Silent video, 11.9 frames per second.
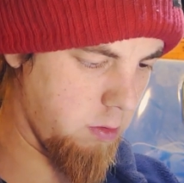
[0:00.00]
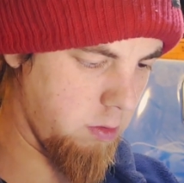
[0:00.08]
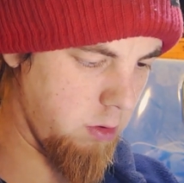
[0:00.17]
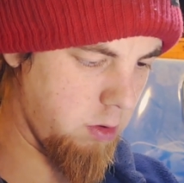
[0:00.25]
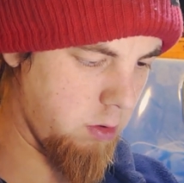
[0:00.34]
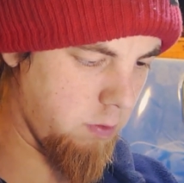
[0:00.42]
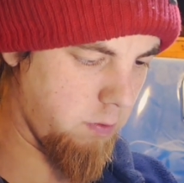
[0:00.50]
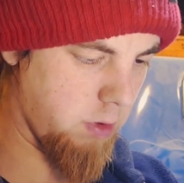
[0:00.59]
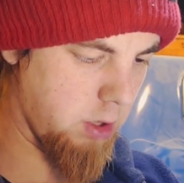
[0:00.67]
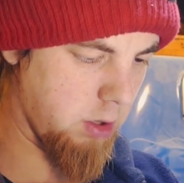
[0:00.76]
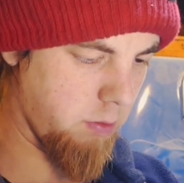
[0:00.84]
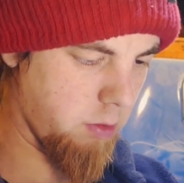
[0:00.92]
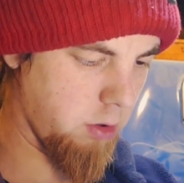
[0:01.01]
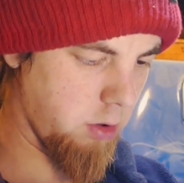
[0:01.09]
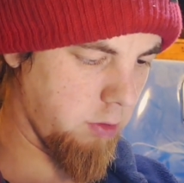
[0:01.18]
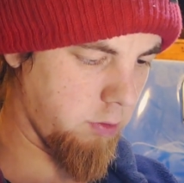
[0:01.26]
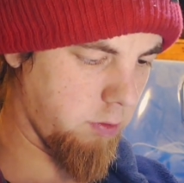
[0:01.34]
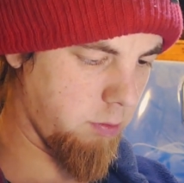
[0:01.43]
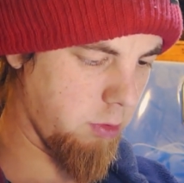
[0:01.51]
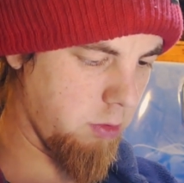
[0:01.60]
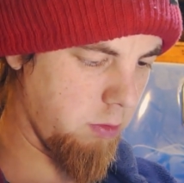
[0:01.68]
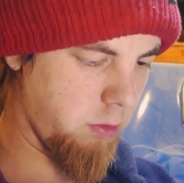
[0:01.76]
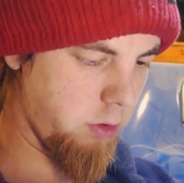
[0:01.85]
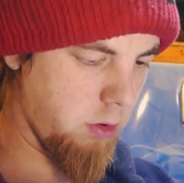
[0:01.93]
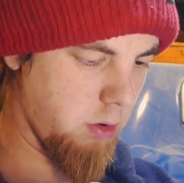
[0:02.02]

you don't really want a smooth